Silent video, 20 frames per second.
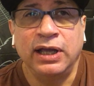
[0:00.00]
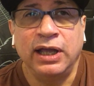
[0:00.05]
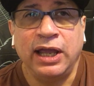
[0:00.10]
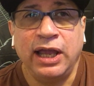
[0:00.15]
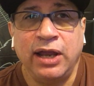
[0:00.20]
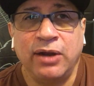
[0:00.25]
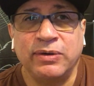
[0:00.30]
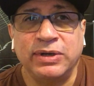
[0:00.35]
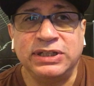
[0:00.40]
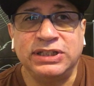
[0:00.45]

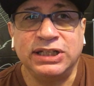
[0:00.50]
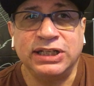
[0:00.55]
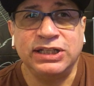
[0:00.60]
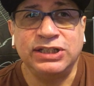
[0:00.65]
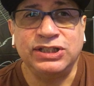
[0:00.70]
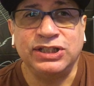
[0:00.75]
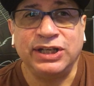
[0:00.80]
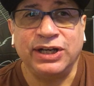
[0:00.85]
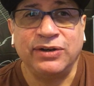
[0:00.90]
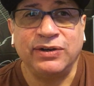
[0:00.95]

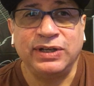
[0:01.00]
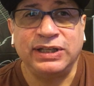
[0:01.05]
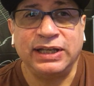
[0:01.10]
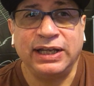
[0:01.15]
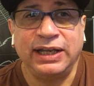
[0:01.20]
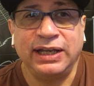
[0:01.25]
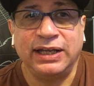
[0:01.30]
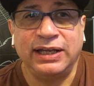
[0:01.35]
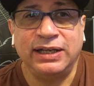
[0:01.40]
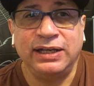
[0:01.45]
heritage and
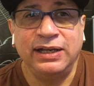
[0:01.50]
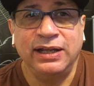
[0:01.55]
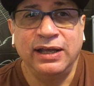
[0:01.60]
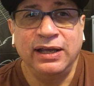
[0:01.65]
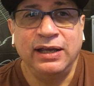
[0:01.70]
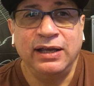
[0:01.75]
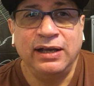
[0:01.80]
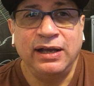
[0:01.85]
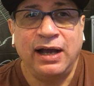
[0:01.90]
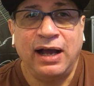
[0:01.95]
everything, and
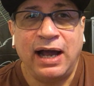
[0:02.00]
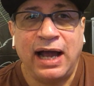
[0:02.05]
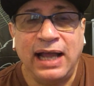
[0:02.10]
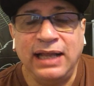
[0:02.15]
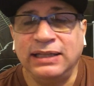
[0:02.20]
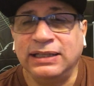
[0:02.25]
I